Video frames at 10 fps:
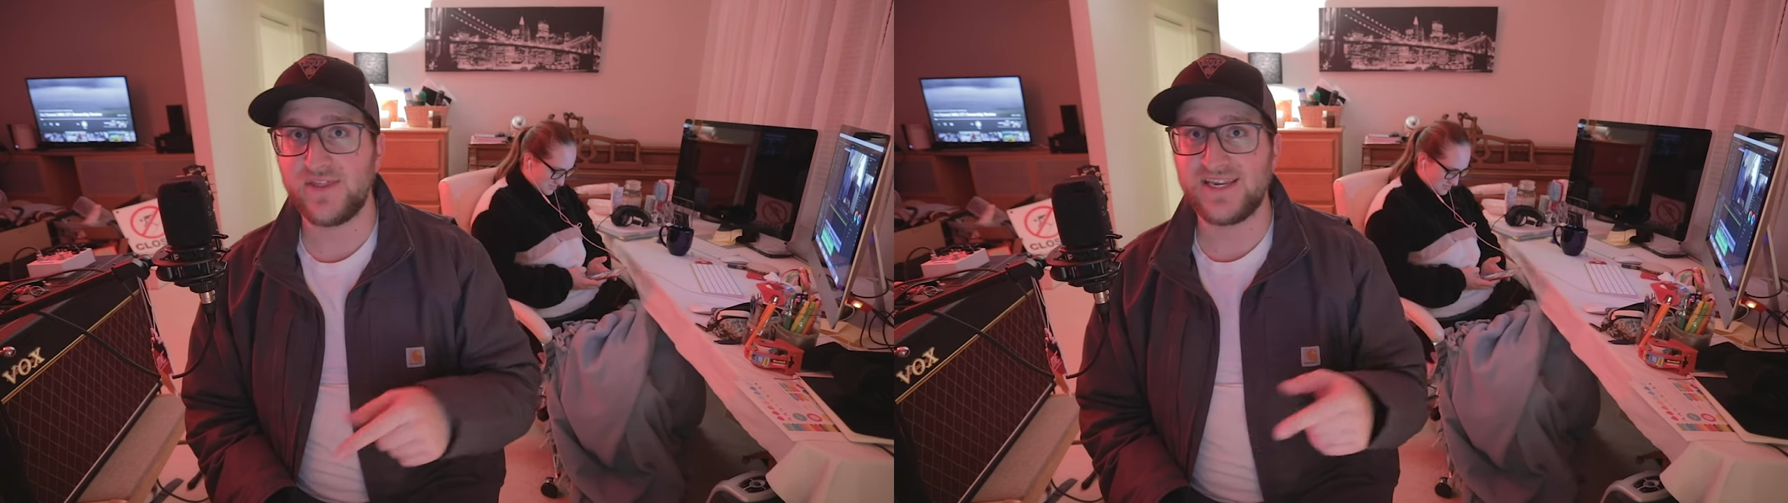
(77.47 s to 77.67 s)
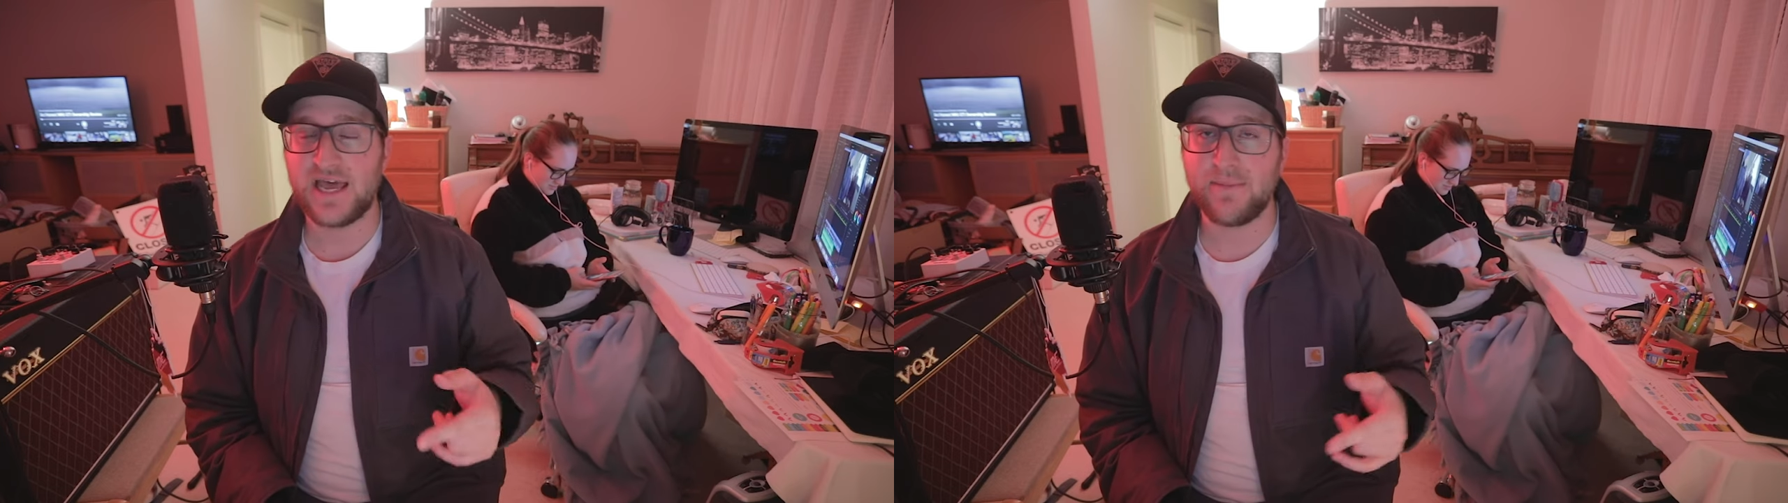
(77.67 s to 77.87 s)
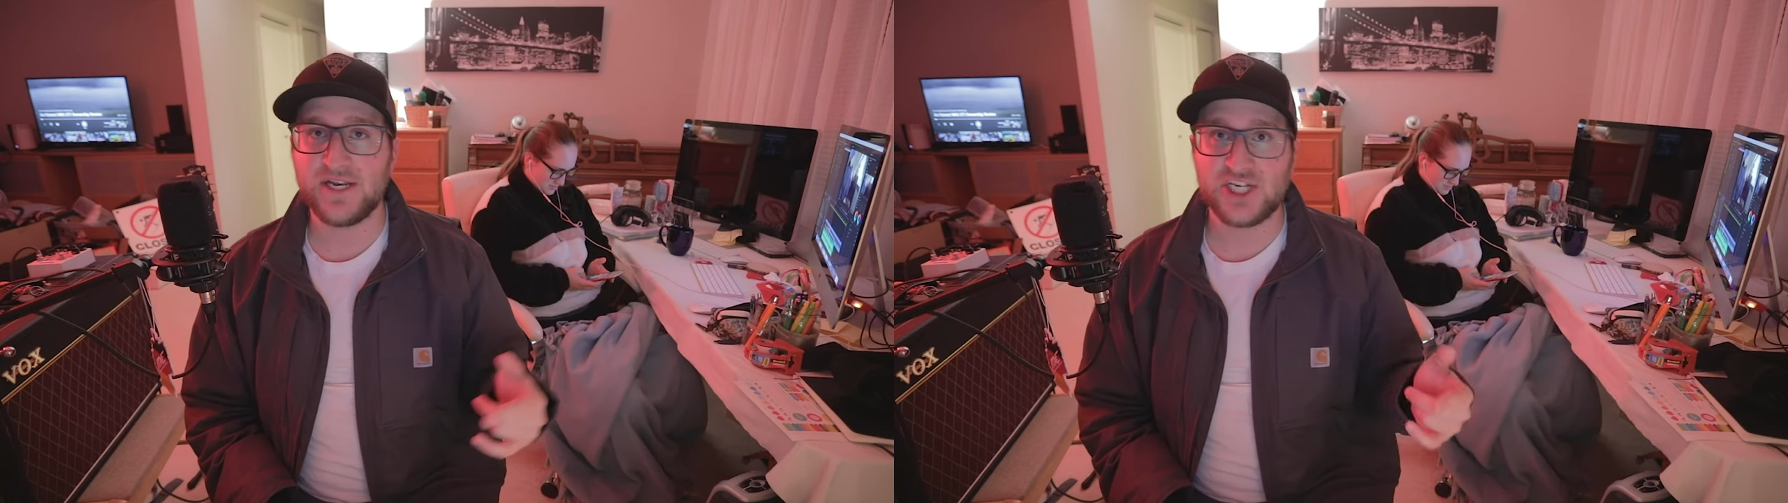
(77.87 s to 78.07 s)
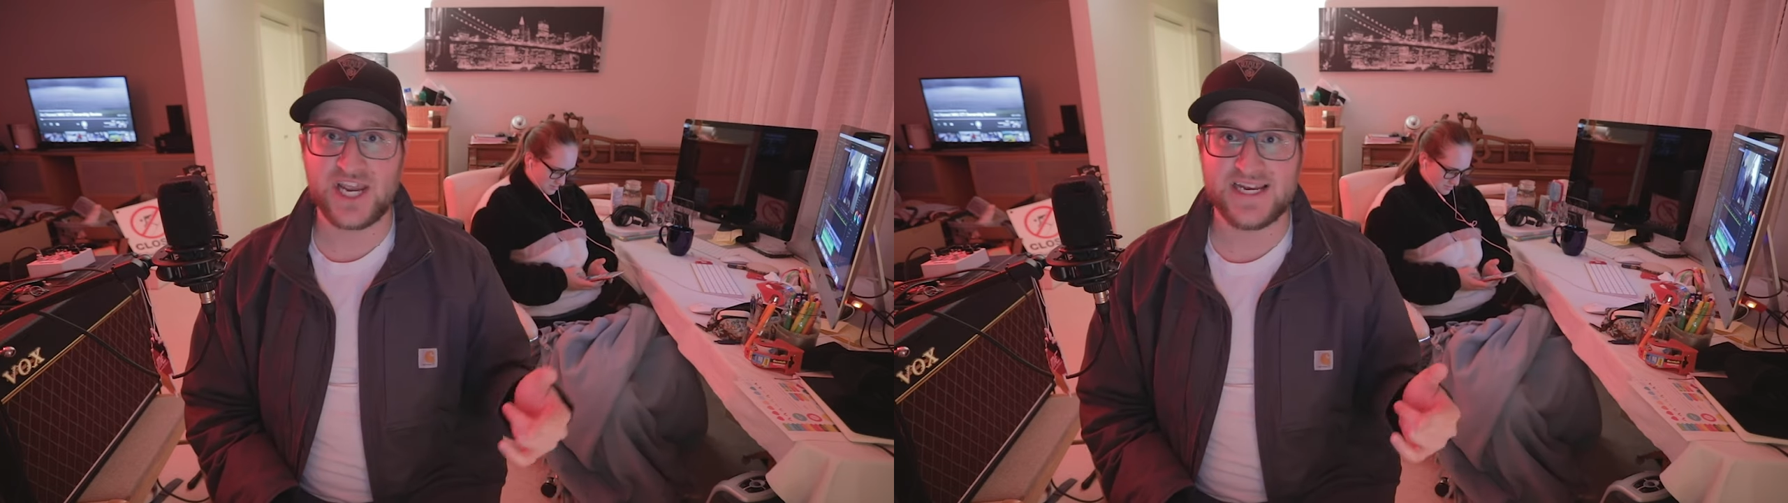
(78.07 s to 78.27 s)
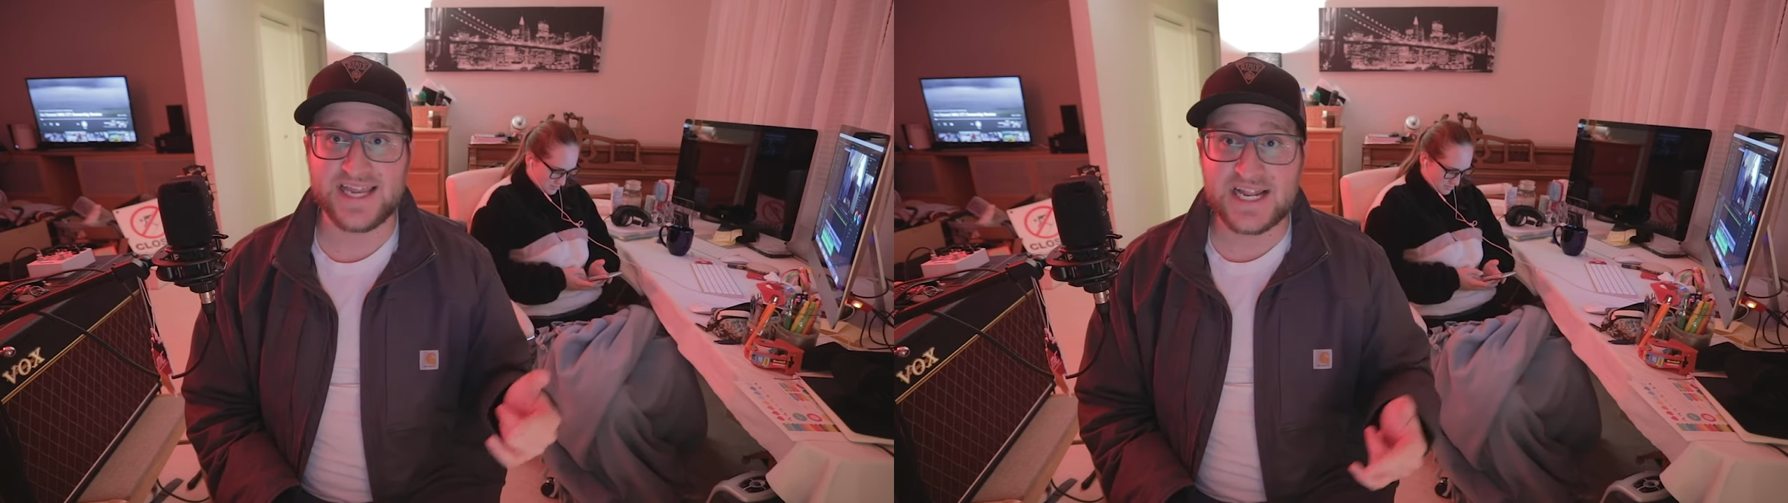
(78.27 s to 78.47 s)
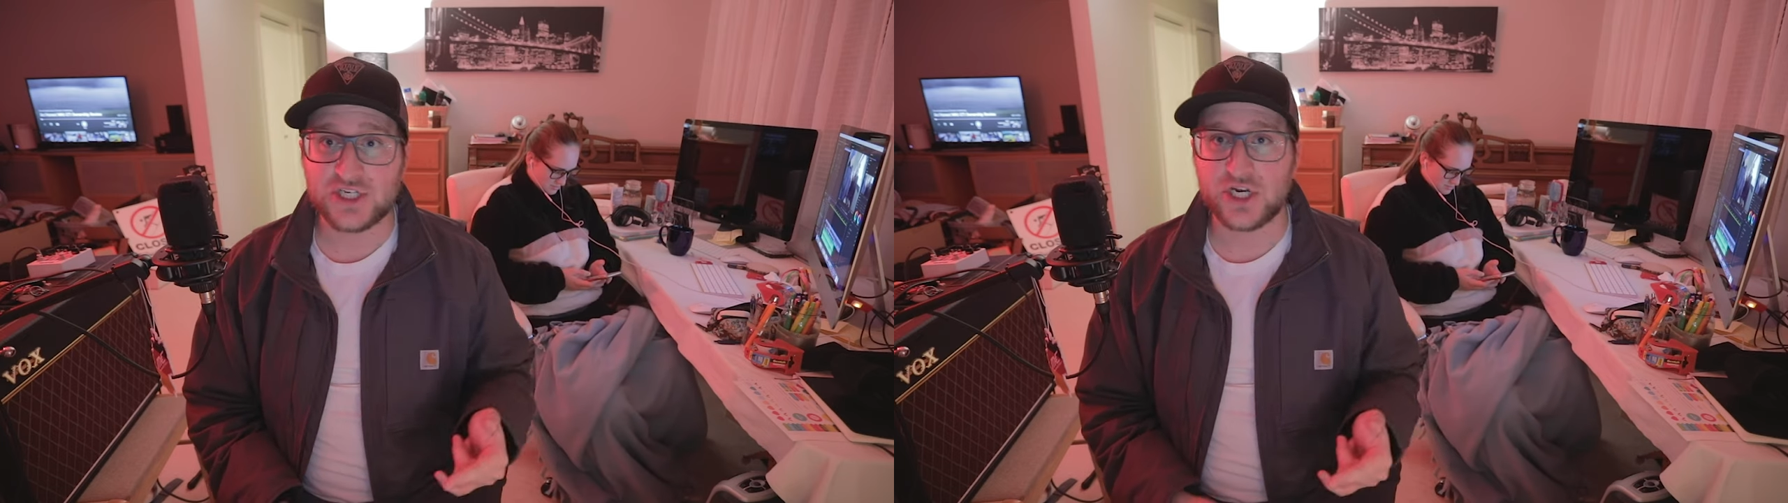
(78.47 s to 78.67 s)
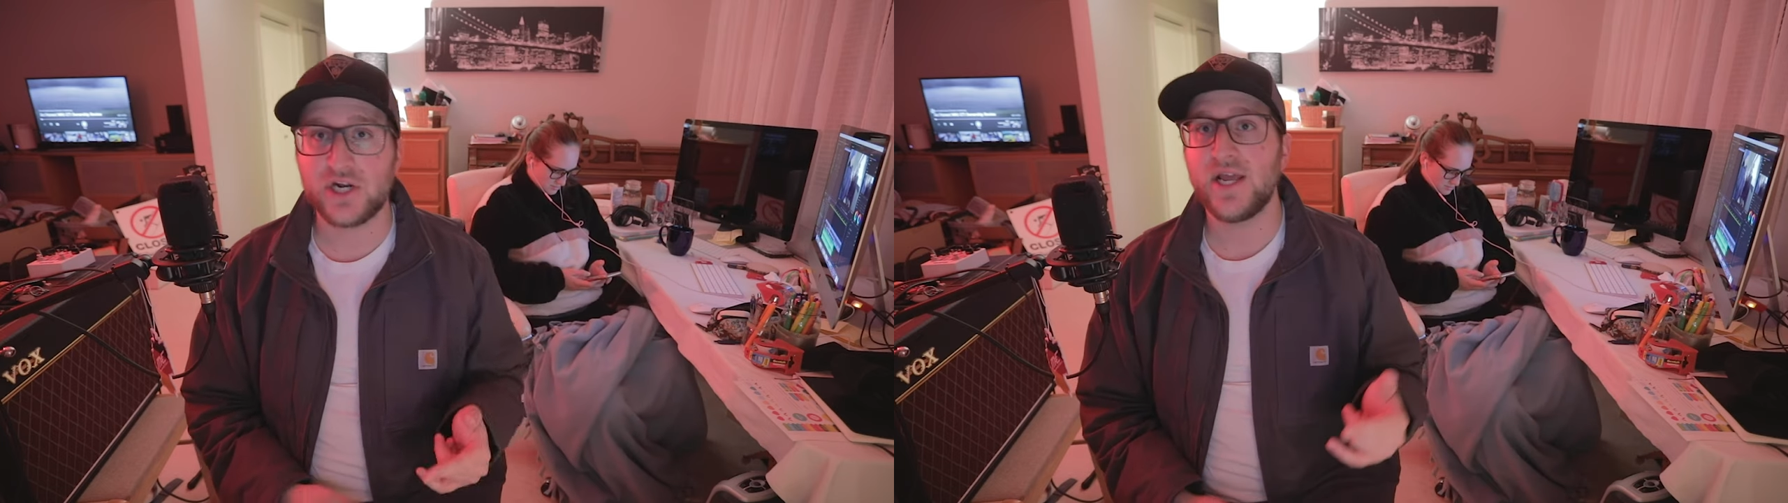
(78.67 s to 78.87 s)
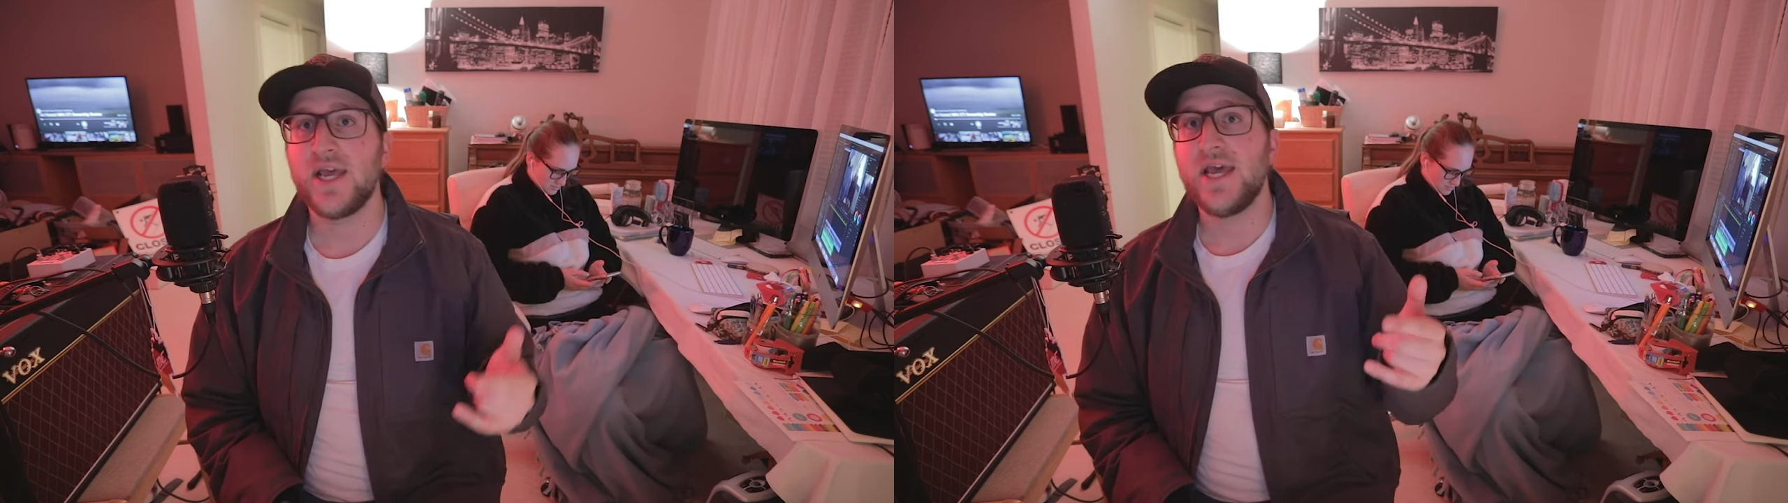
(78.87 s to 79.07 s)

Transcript: the timing chain tensioner,